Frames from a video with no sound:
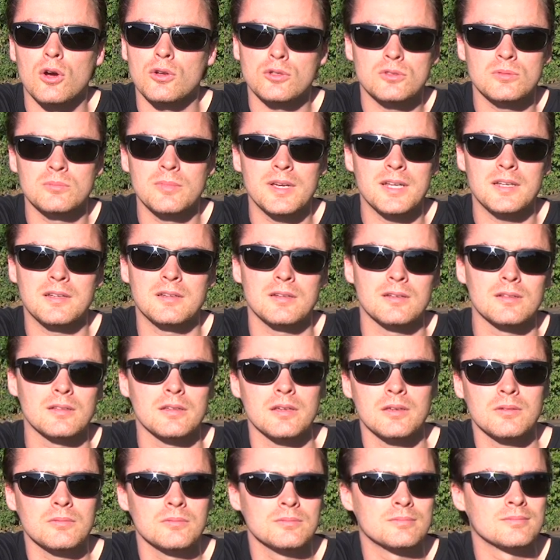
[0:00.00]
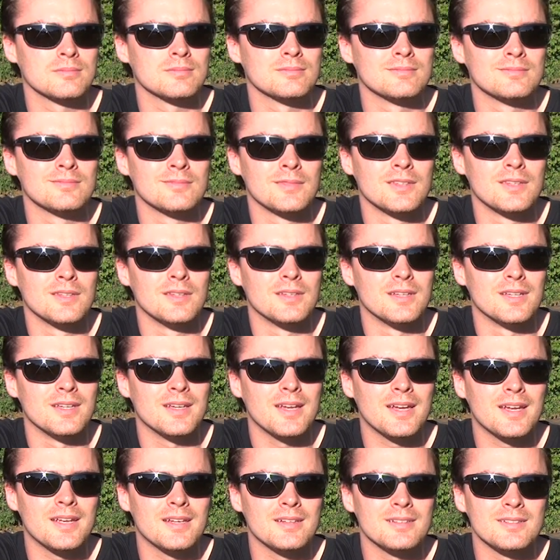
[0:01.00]
automatically.
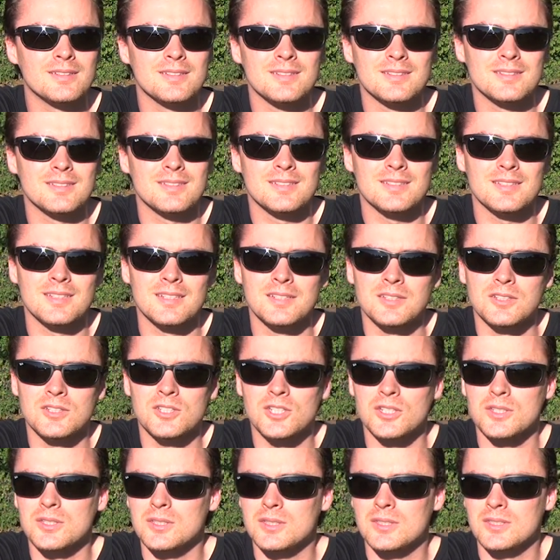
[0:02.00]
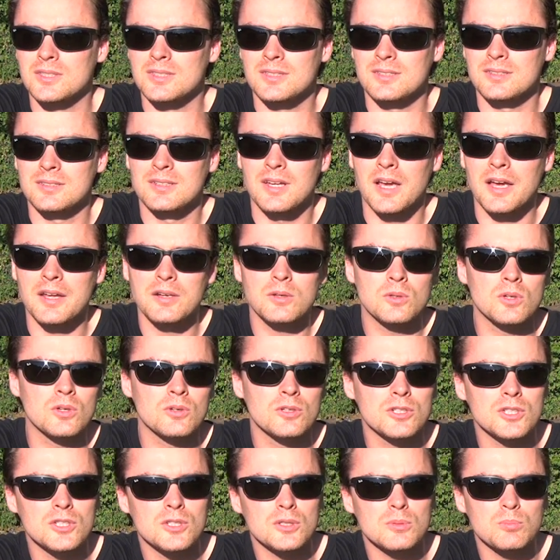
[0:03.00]
And it just, I don't know,
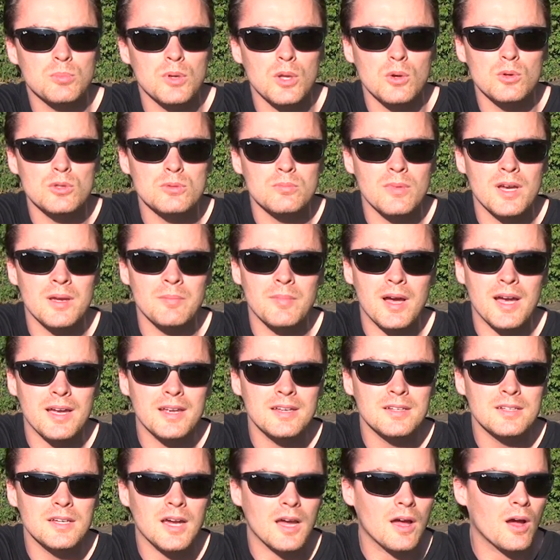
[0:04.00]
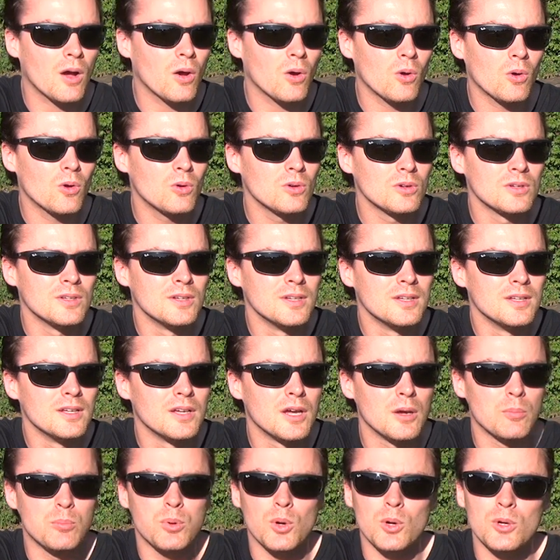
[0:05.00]
it just blows my mind how
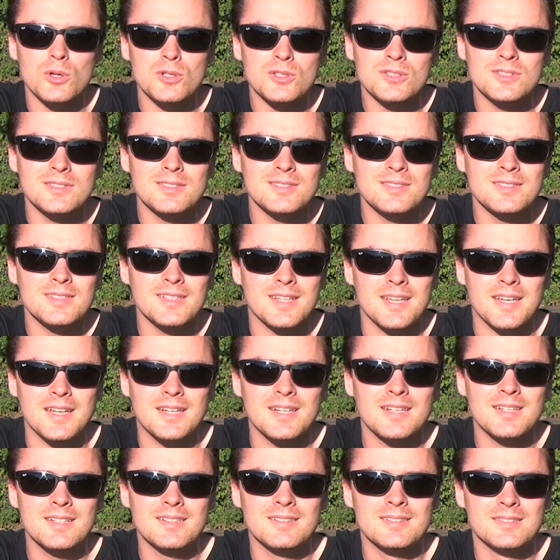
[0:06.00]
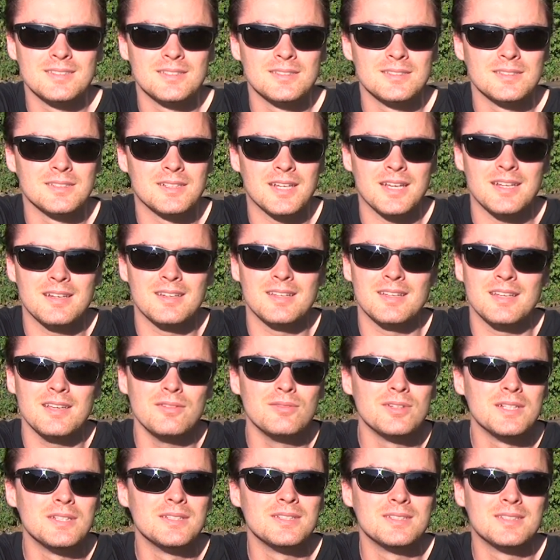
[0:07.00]
a person can
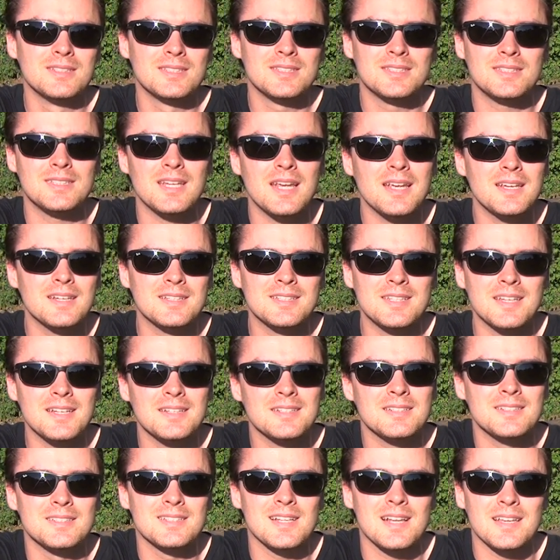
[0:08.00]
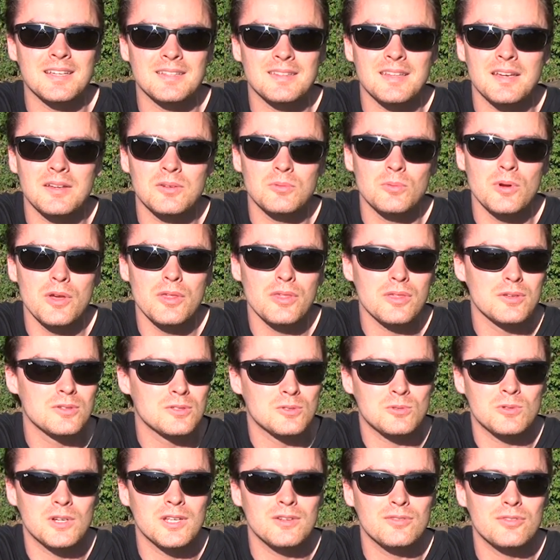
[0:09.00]
even say a sentence like that with a
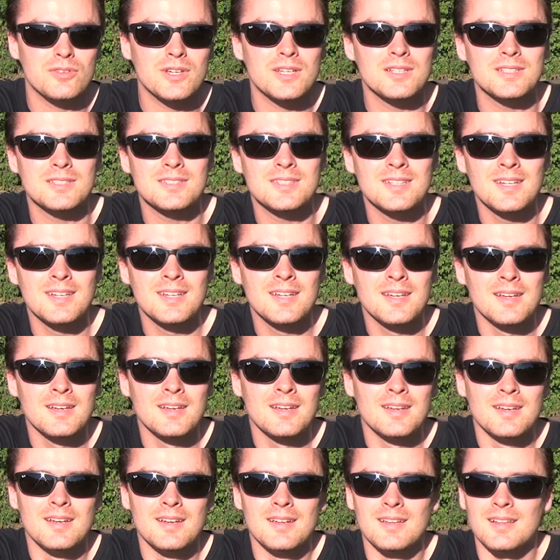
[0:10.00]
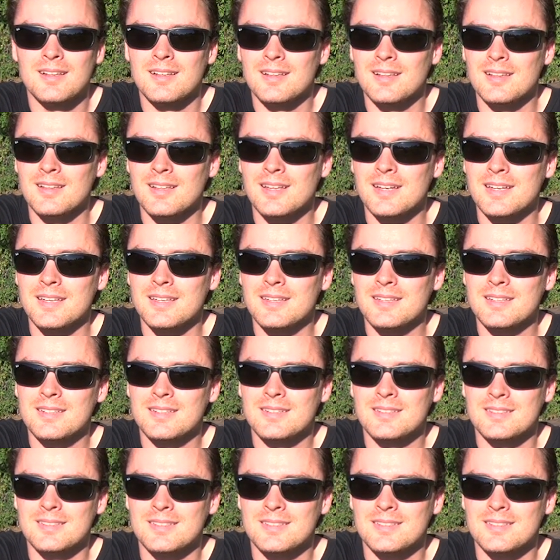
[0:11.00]
straight face. Like,